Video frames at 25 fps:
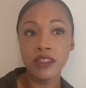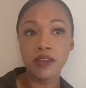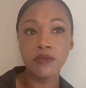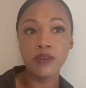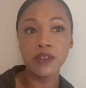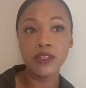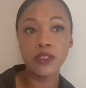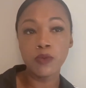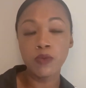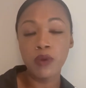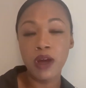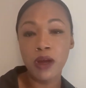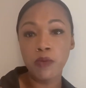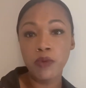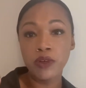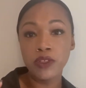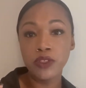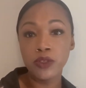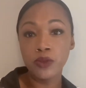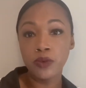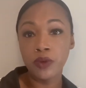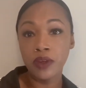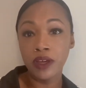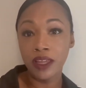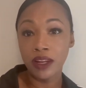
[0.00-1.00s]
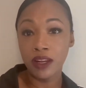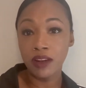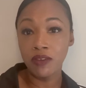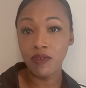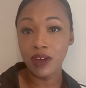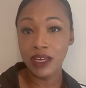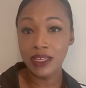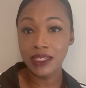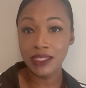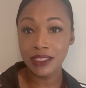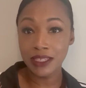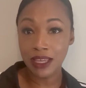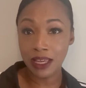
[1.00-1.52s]
the reason why we're doing an
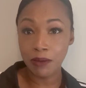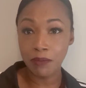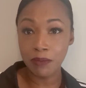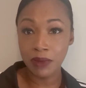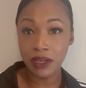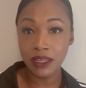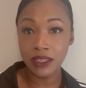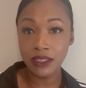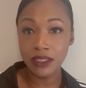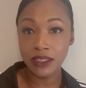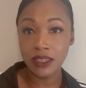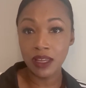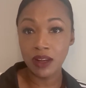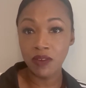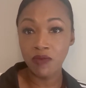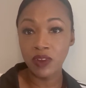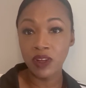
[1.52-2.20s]
advice segment instead of